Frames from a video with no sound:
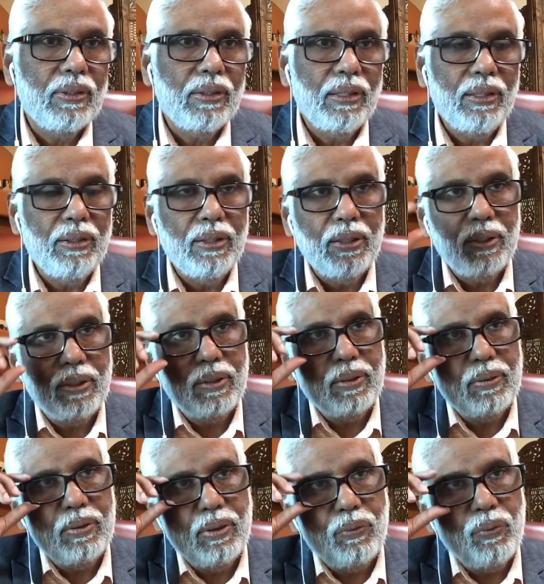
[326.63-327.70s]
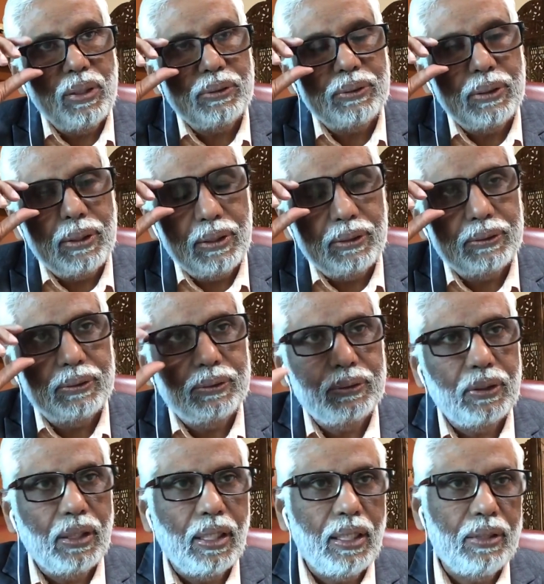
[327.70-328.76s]
in the West it is
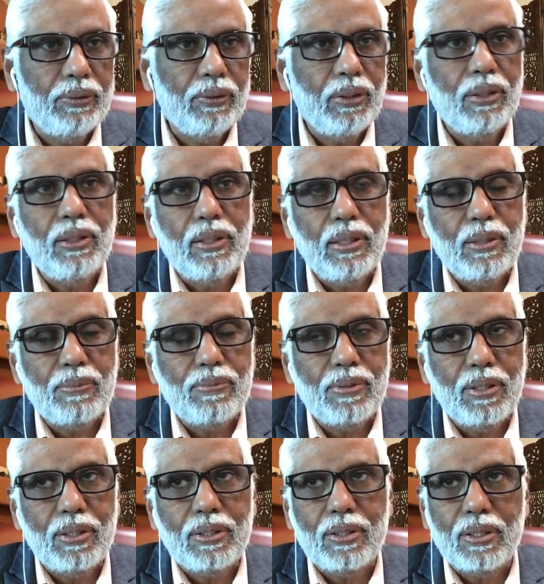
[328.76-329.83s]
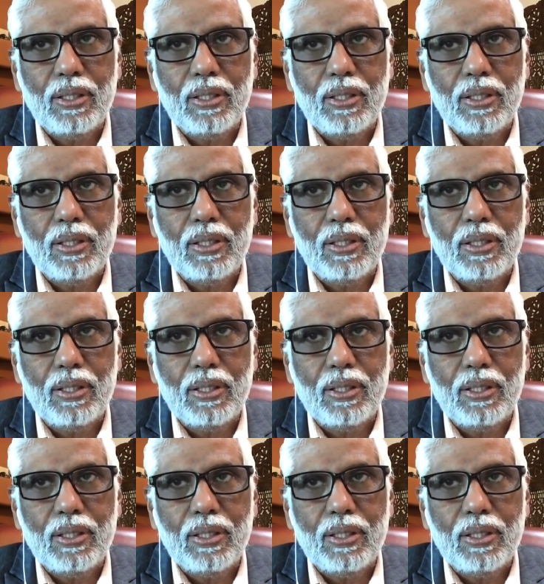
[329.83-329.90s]
a herb that